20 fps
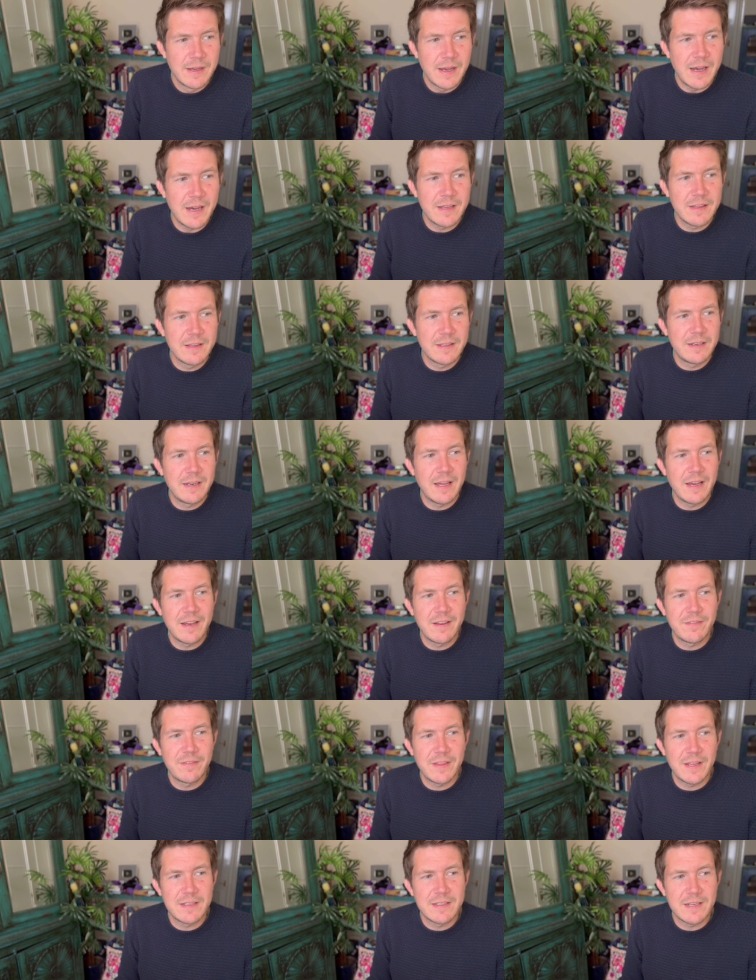other life
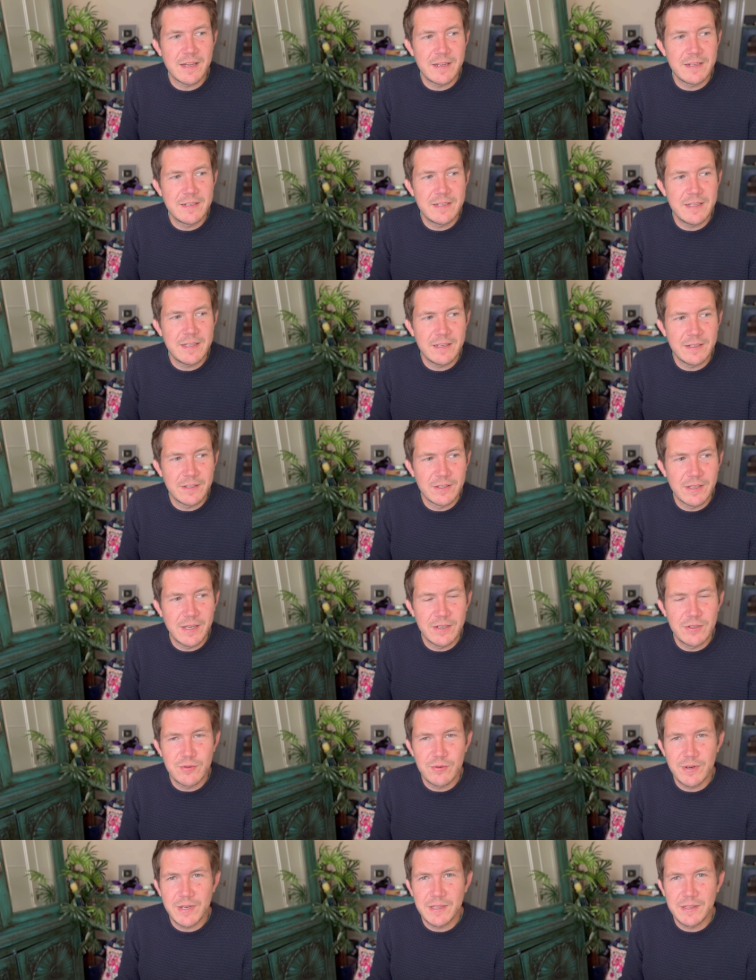that's ideal and
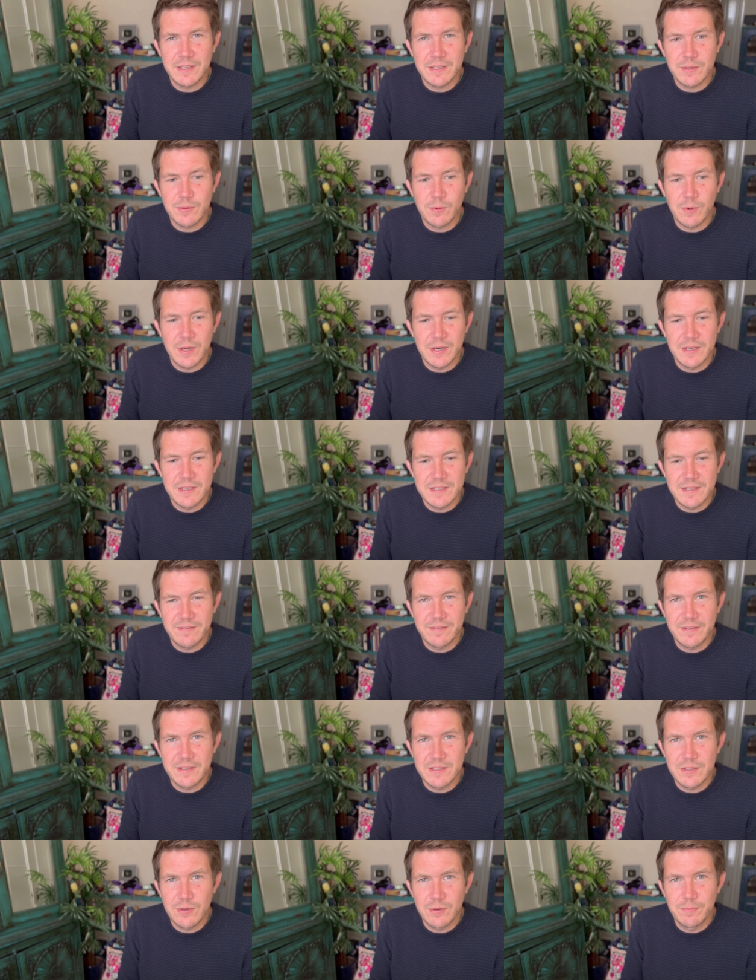treat this one as if
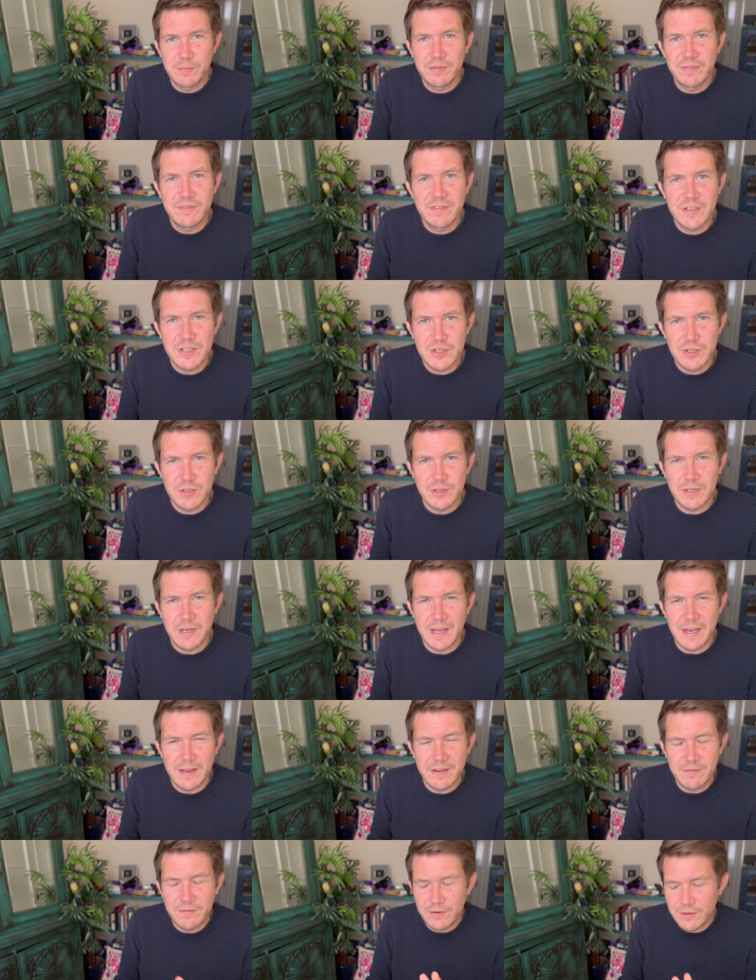it's your provisional
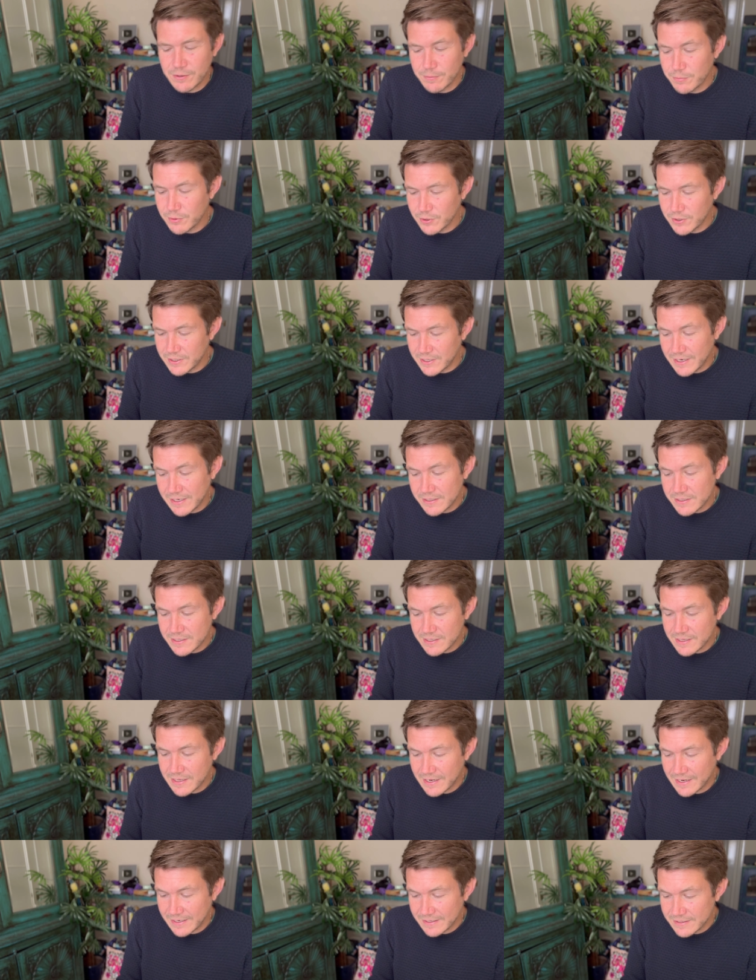life. You can put an end to
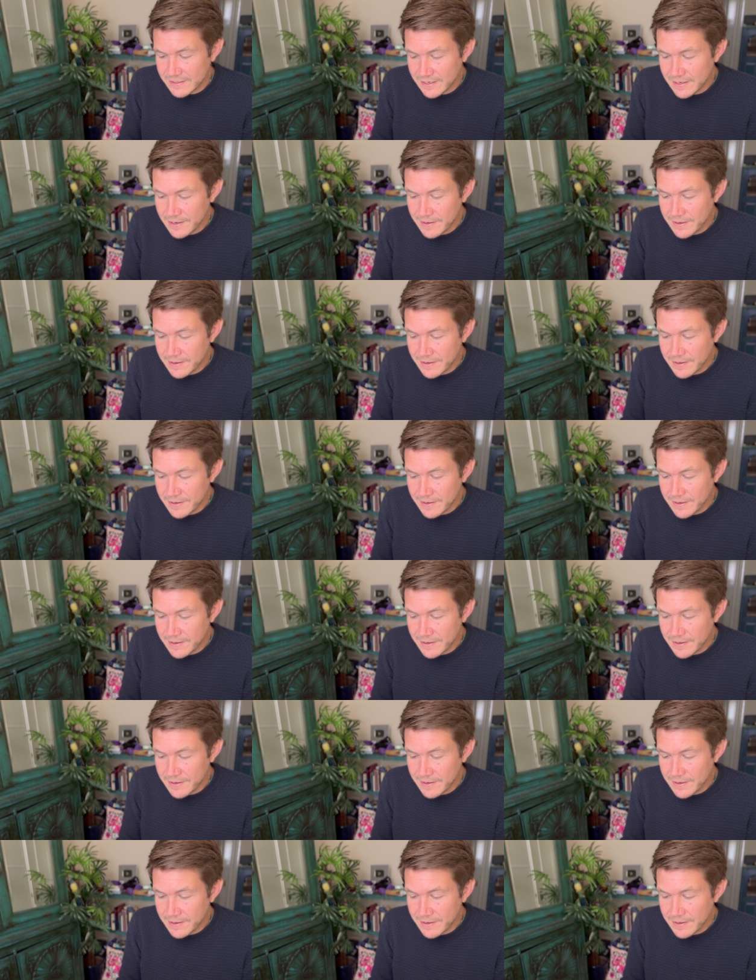that.